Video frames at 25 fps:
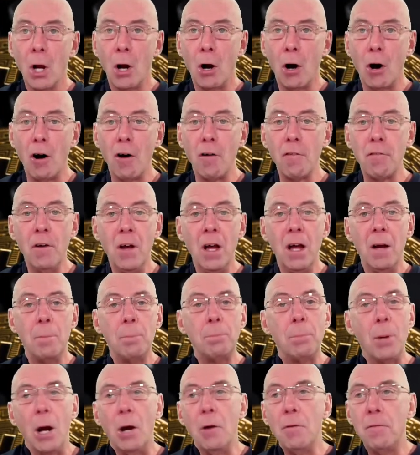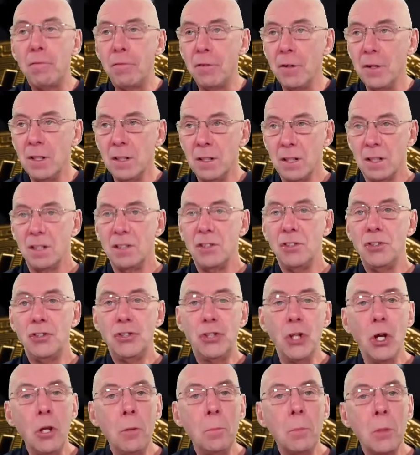of both
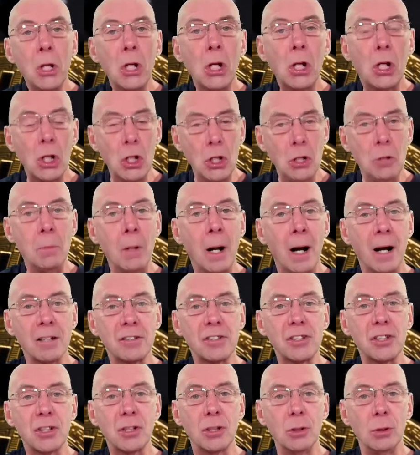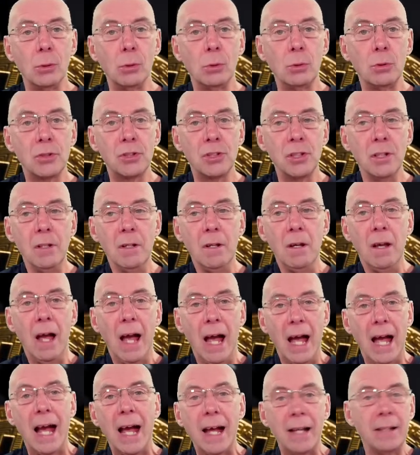doom and gloom articles
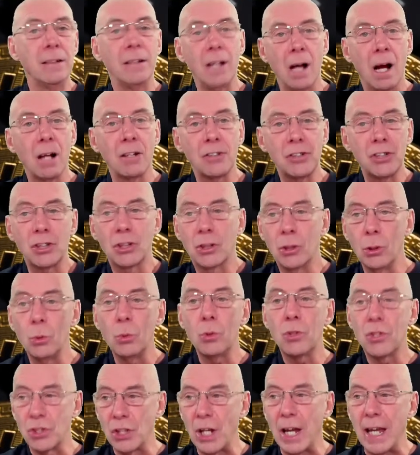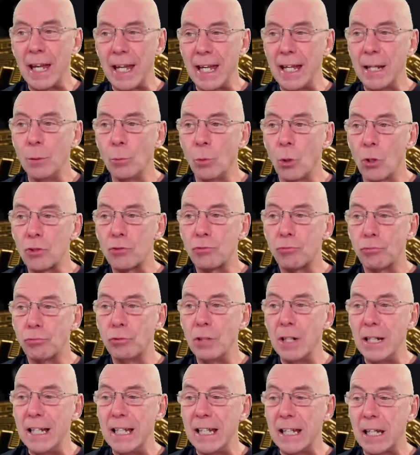and articles saying what's
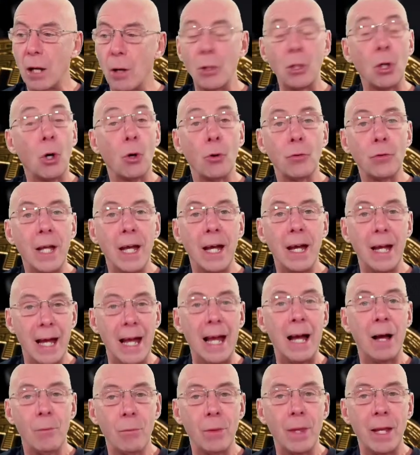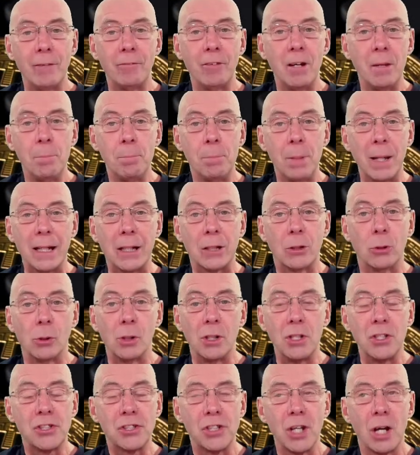really going on out there in
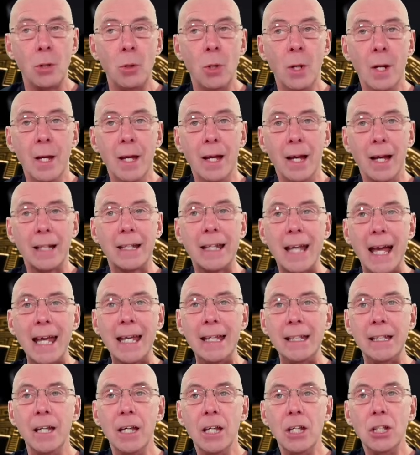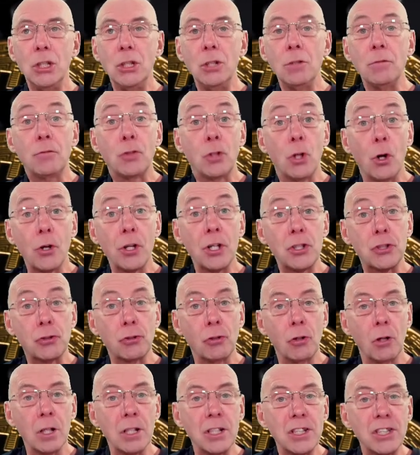Bitcoin. So again, you've got to
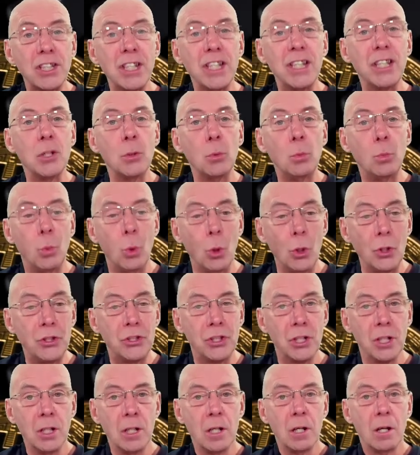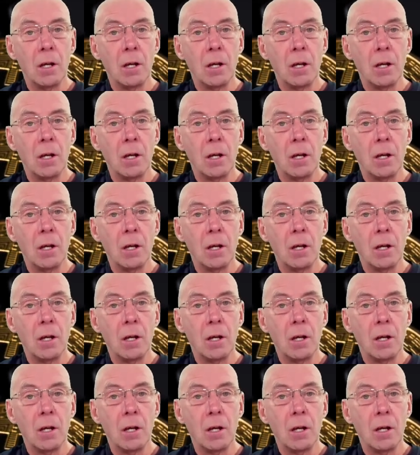try and see the wood